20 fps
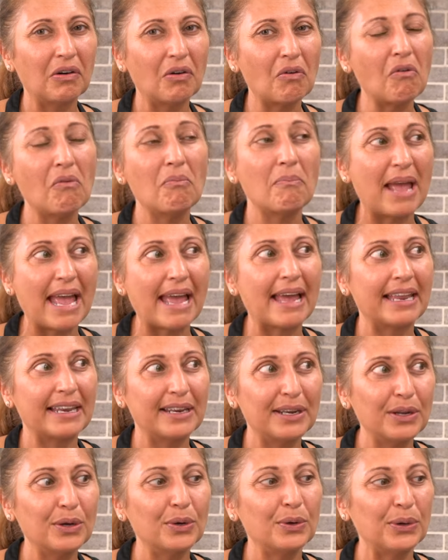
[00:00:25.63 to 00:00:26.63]
or
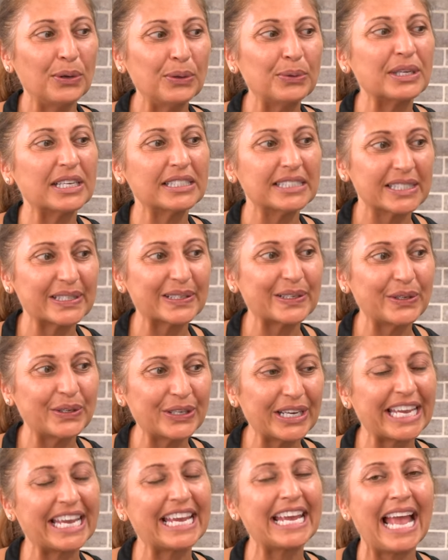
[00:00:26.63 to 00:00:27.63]
man who does the
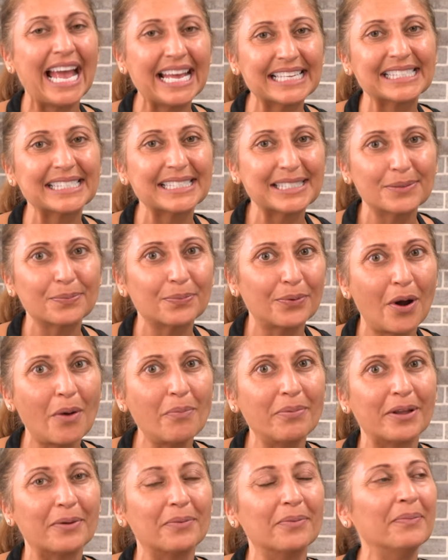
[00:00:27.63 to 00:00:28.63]
cooking has this
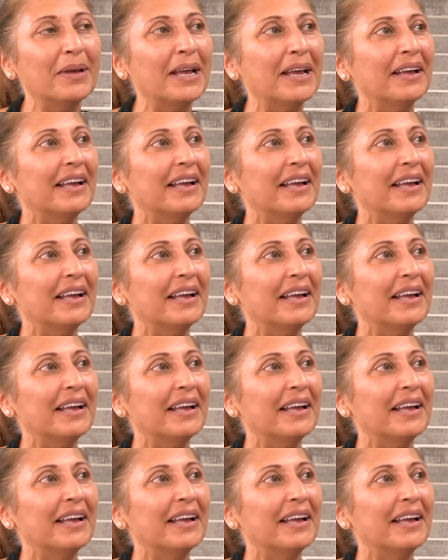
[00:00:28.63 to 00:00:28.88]
problem.